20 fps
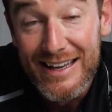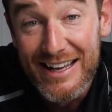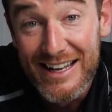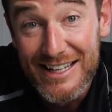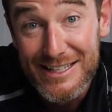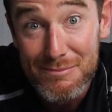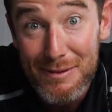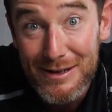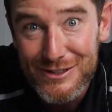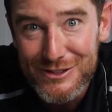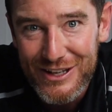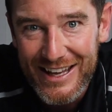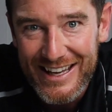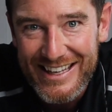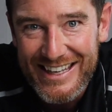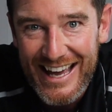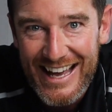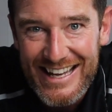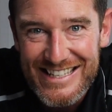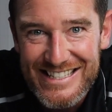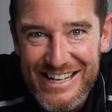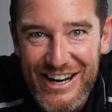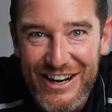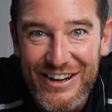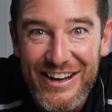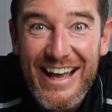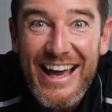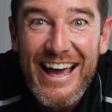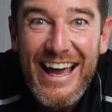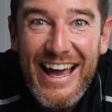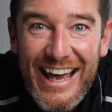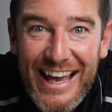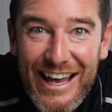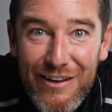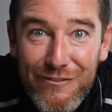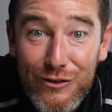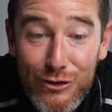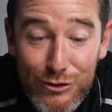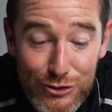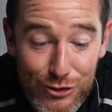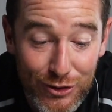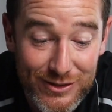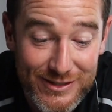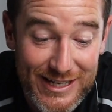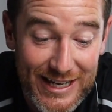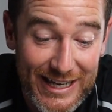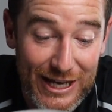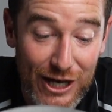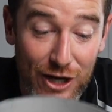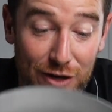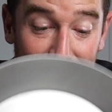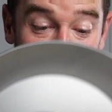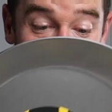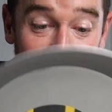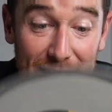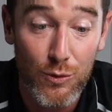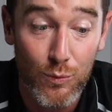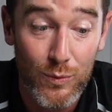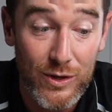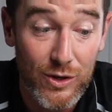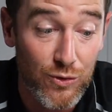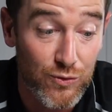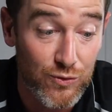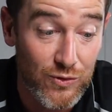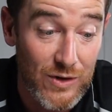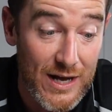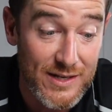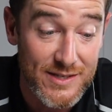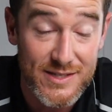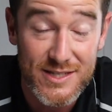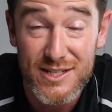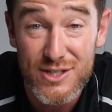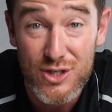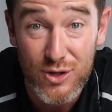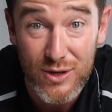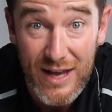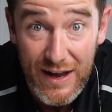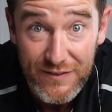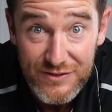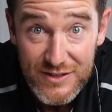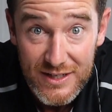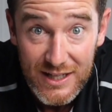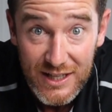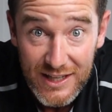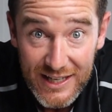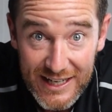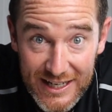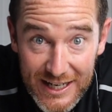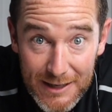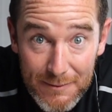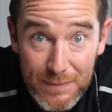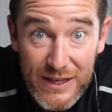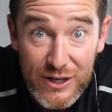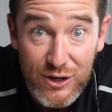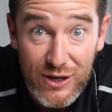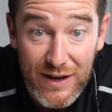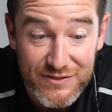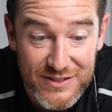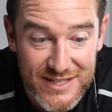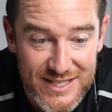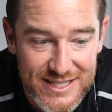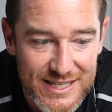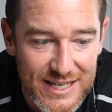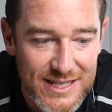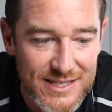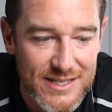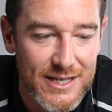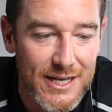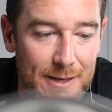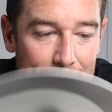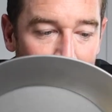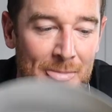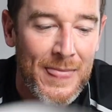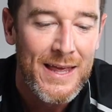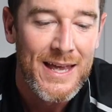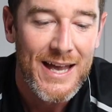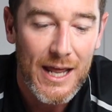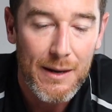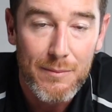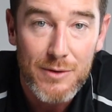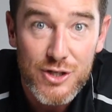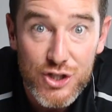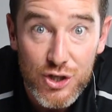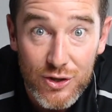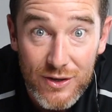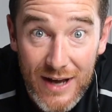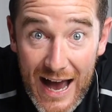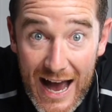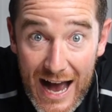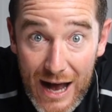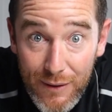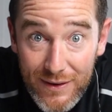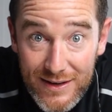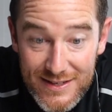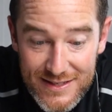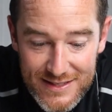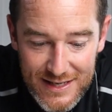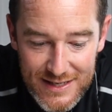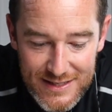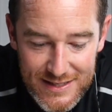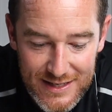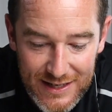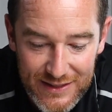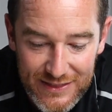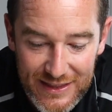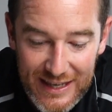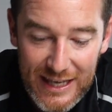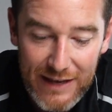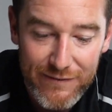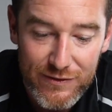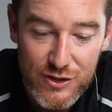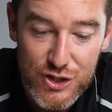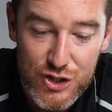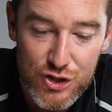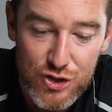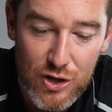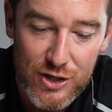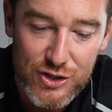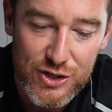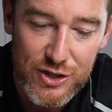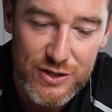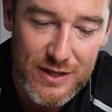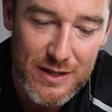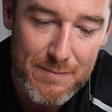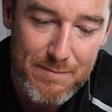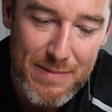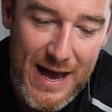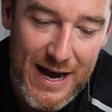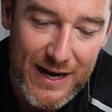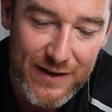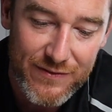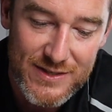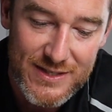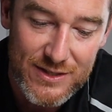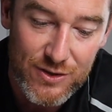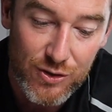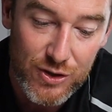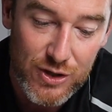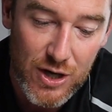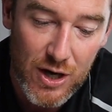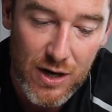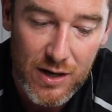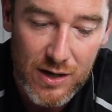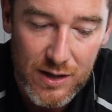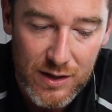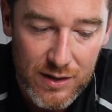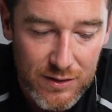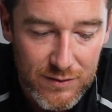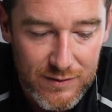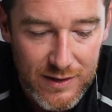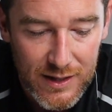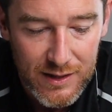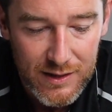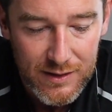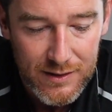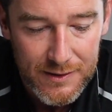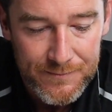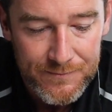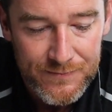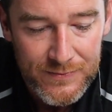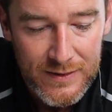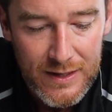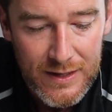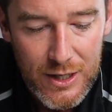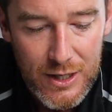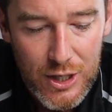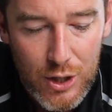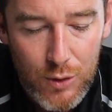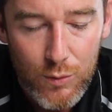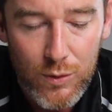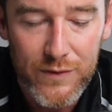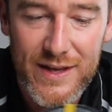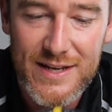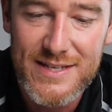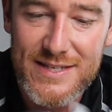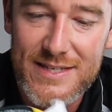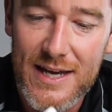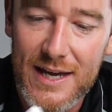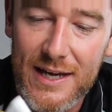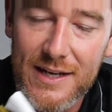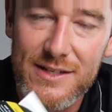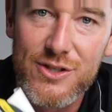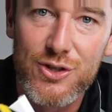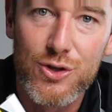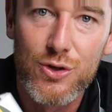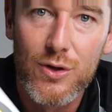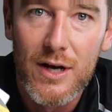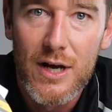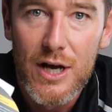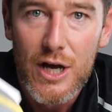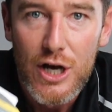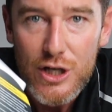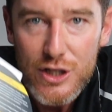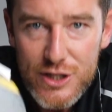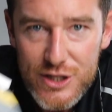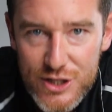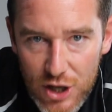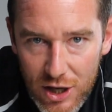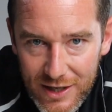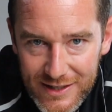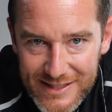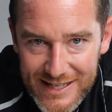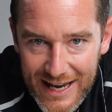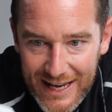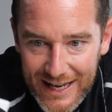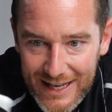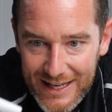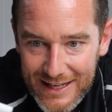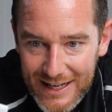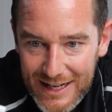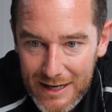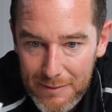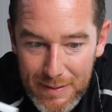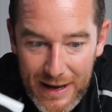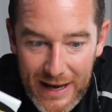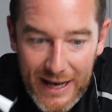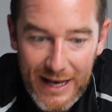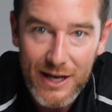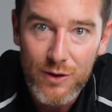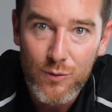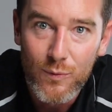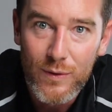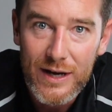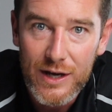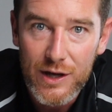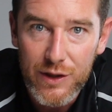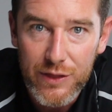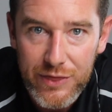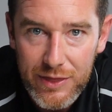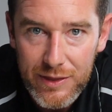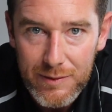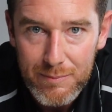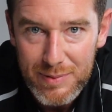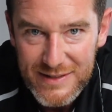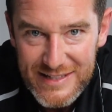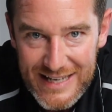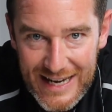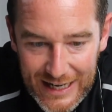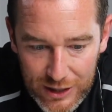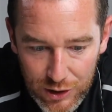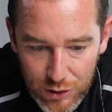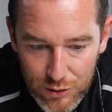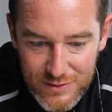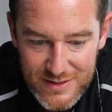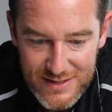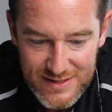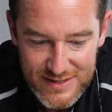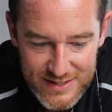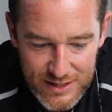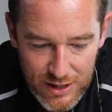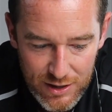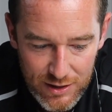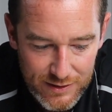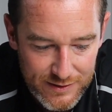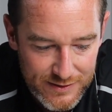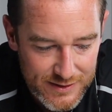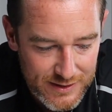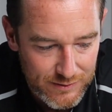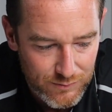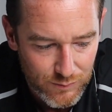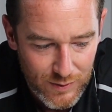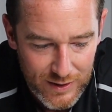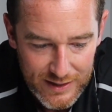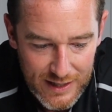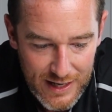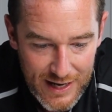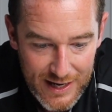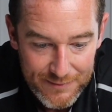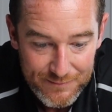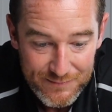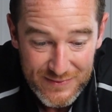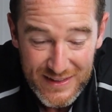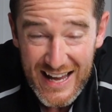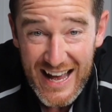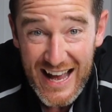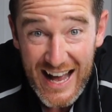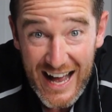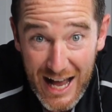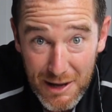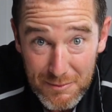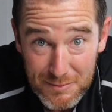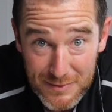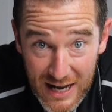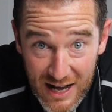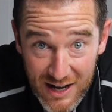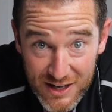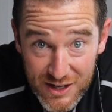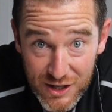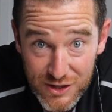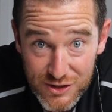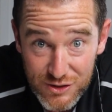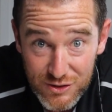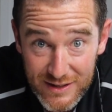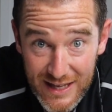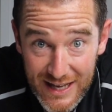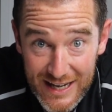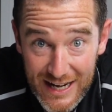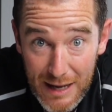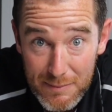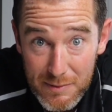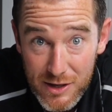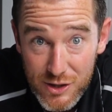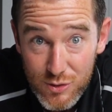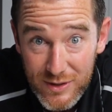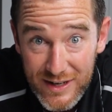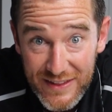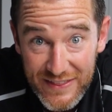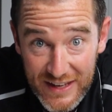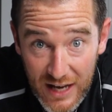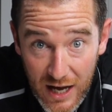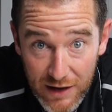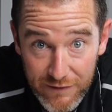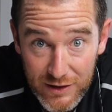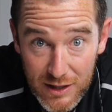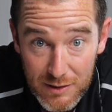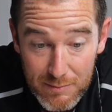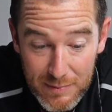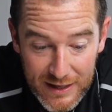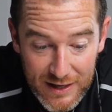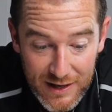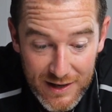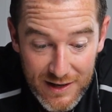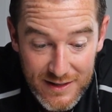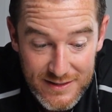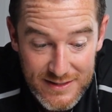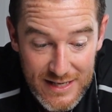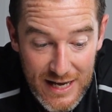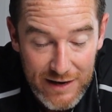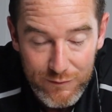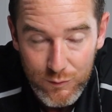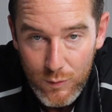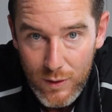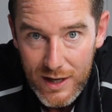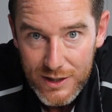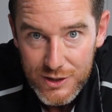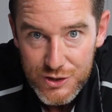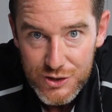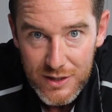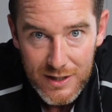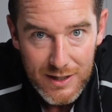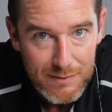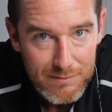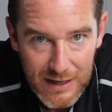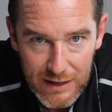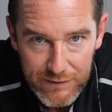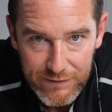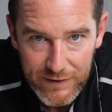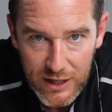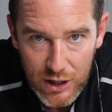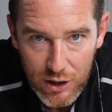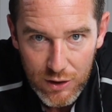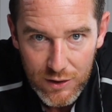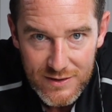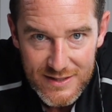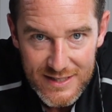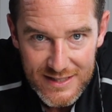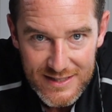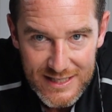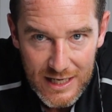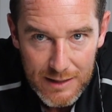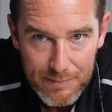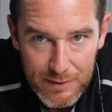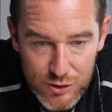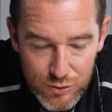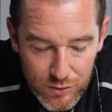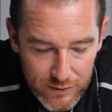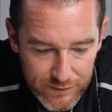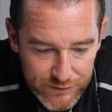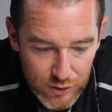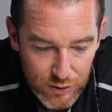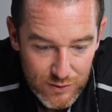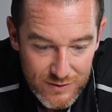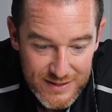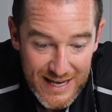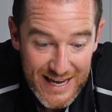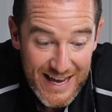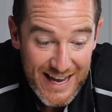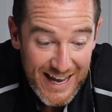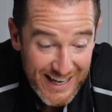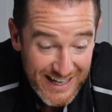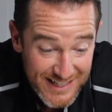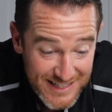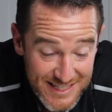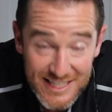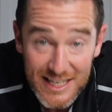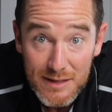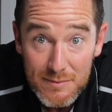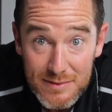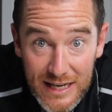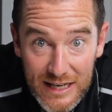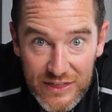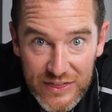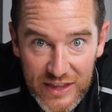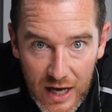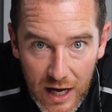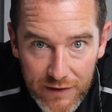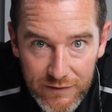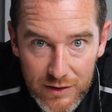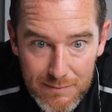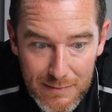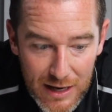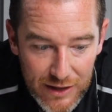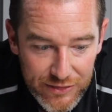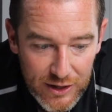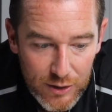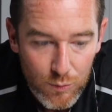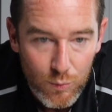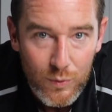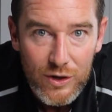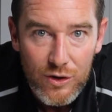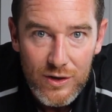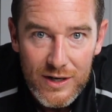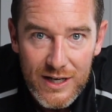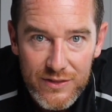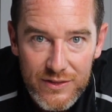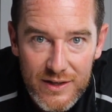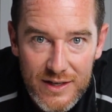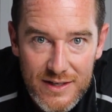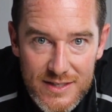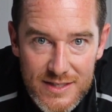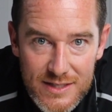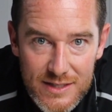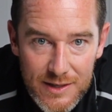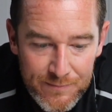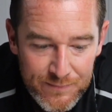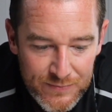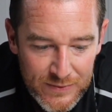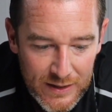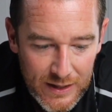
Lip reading: It's much like cast iron. If you don't take care of it, it will rust. So you have to clean it, then you have to season it, and I'm gonna show you how I season it. They give instructions on the back of this little card right here, where they say to saute it in a pan with potatoes and salt and whatnot. I'm not gonna do that. I'm gonna do it in the oven because I've watched many videos and seen a bunch of reviews, and it seems like the oven method will get this